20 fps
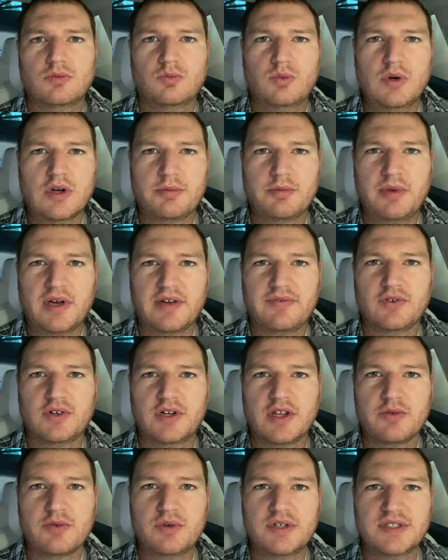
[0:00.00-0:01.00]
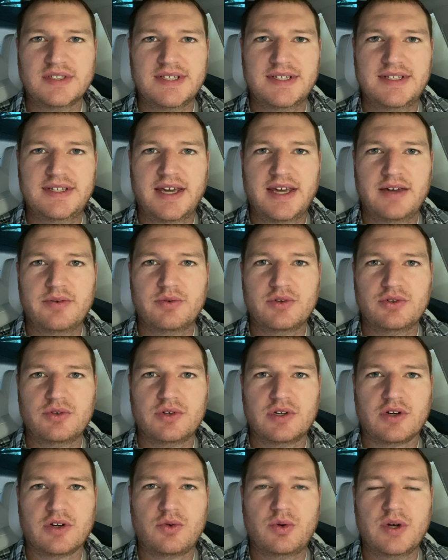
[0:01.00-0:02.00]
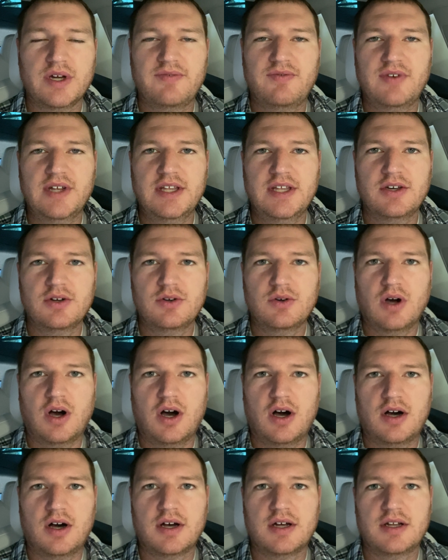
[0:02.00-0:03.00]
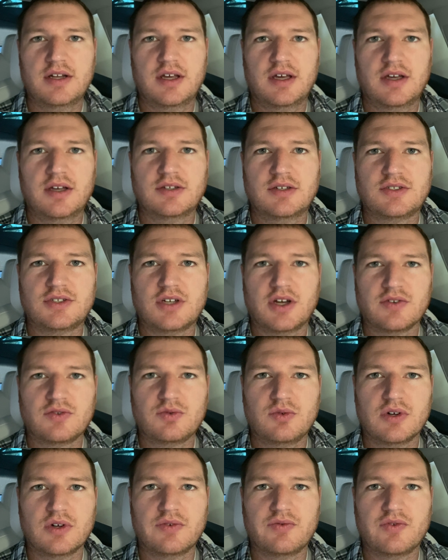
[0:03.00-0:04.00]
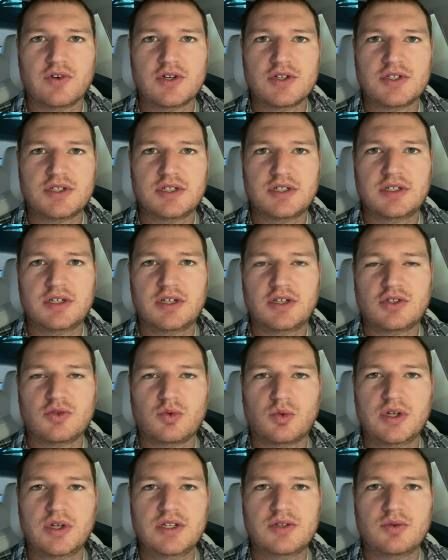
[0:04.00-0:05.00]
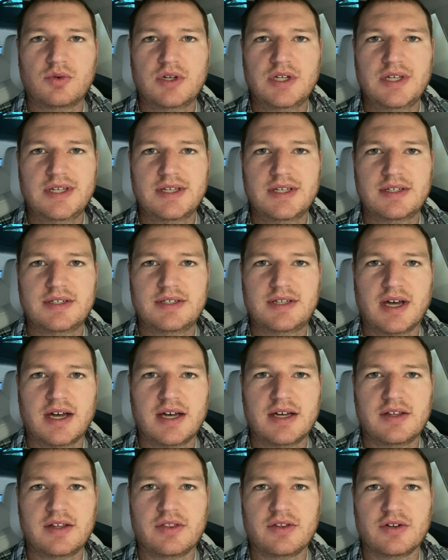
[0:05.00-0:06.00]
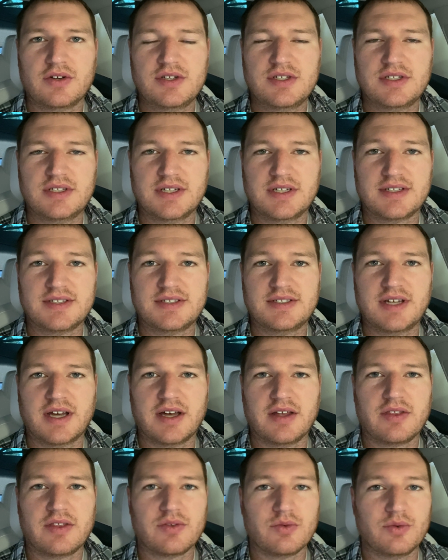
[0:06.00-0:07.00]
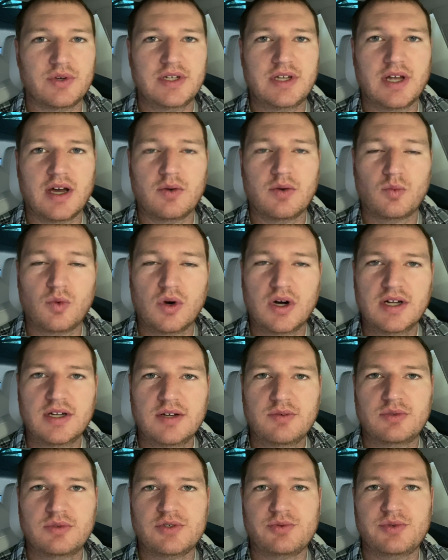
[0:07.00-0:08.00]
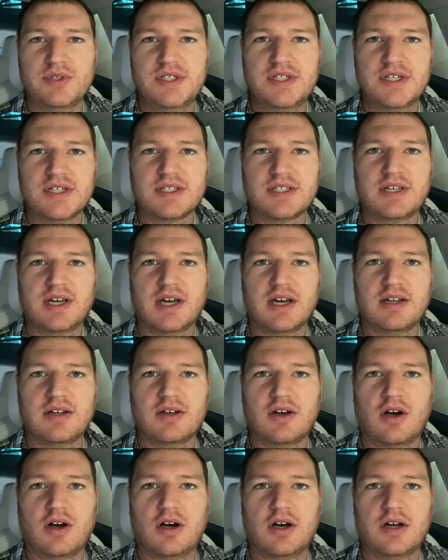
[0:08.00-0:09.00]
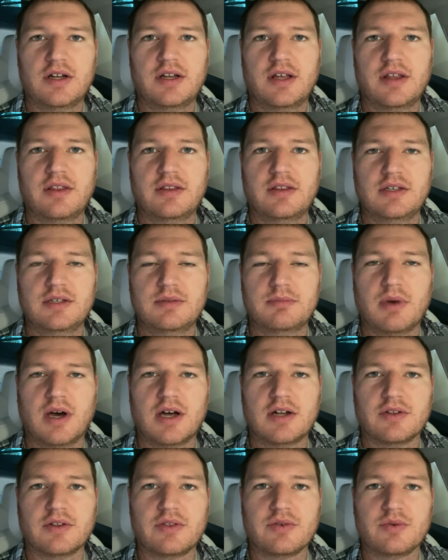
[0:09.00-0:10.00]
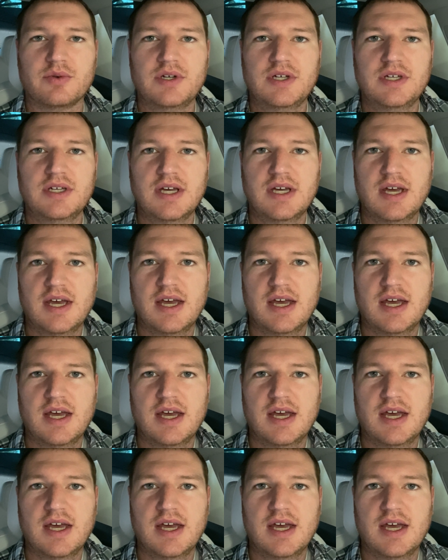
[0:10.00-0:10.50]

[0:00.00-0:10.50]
Welcome back for another one. Today we're doing a quick video on software version twenty twenty dot thirty-six dot three dot one, which we just got on the Model three.